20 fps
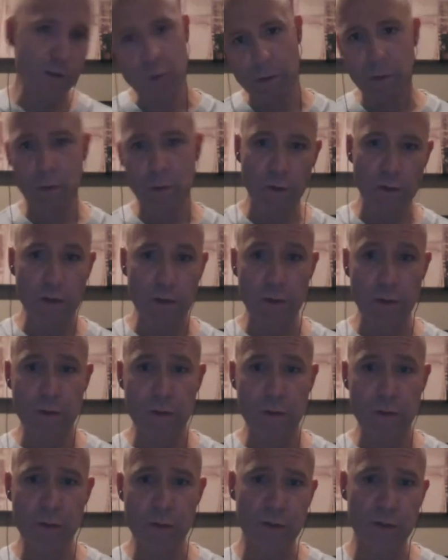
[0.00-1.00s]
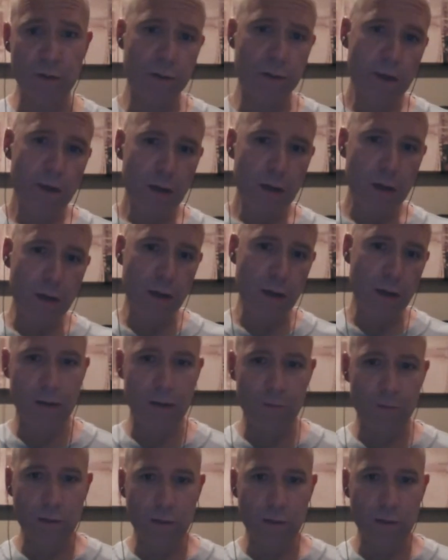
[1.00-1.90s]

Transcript: on the cooling units, which I can't